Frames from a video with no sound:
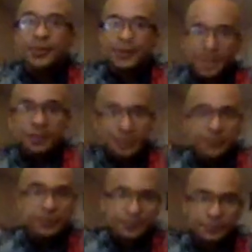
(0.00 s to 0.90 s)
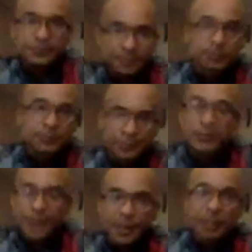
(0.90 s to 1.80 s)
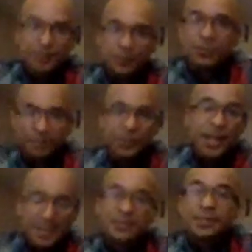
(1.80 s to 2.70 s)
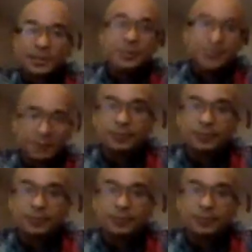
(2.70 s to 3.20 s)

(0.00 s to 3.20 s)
Then they came up with plastics